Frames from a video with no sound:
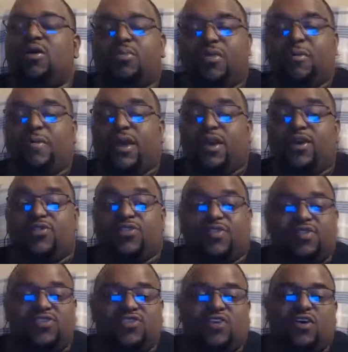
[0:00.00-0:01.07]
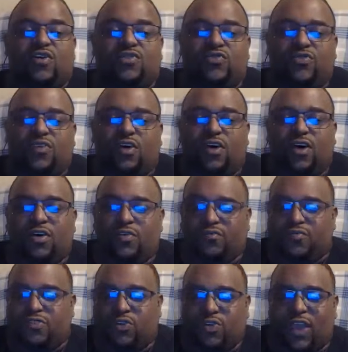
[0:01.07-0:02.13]
premieres of the shows
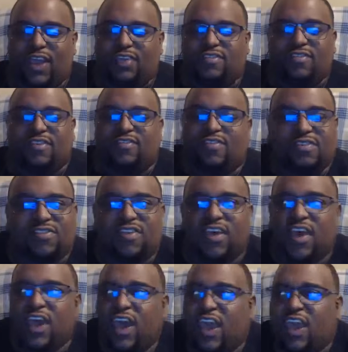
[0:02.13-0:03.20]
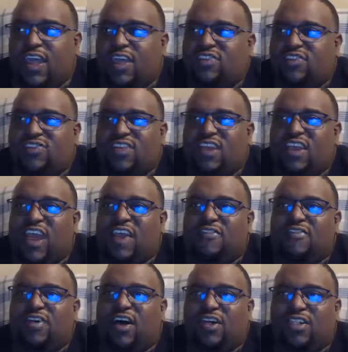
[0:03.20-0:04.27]
through the 8 seasons. And I just think
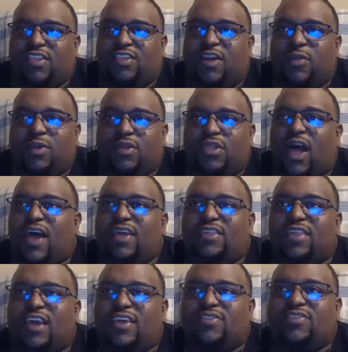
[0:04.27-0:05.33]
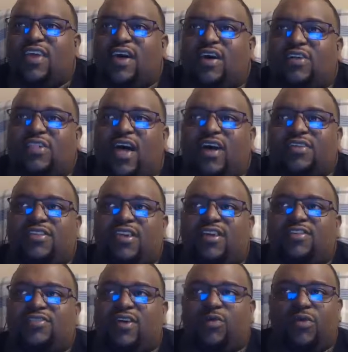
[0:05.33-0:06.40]
there were a lot of things that
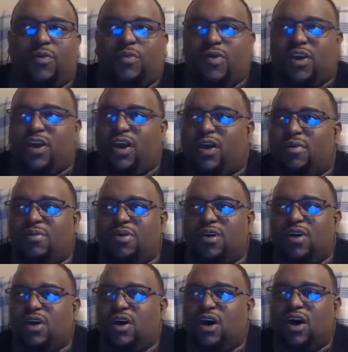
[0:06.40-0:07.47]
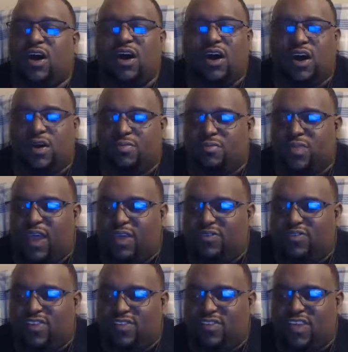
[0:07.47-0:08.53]
we'll bring up that
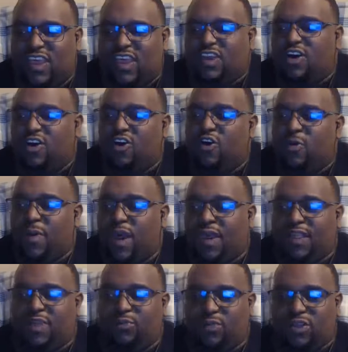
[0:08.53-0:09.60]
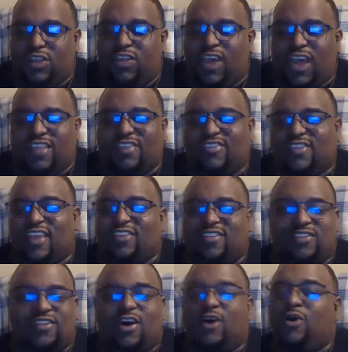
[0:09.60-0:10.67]
just hit home, and it really kind of set
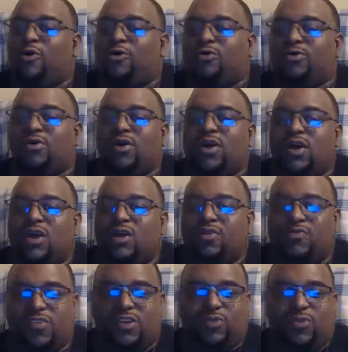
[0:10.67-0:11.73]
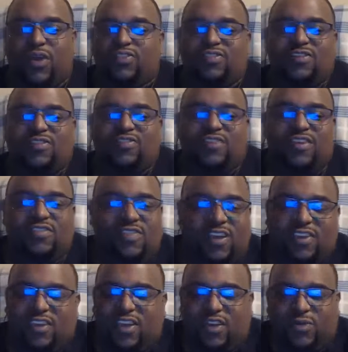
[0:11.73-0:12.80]
the tone for the rest of the season.
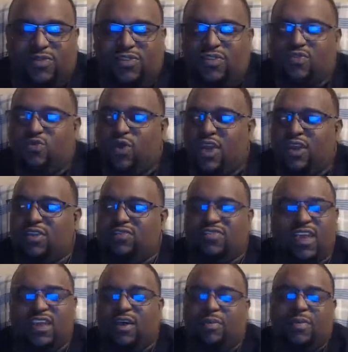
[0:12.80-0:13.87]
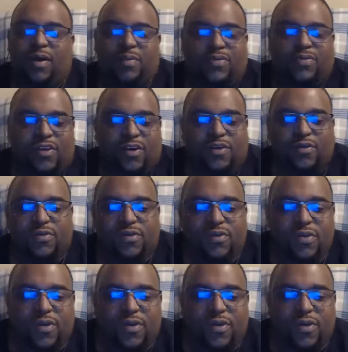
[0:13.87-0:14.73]
I think it was a great setup episode.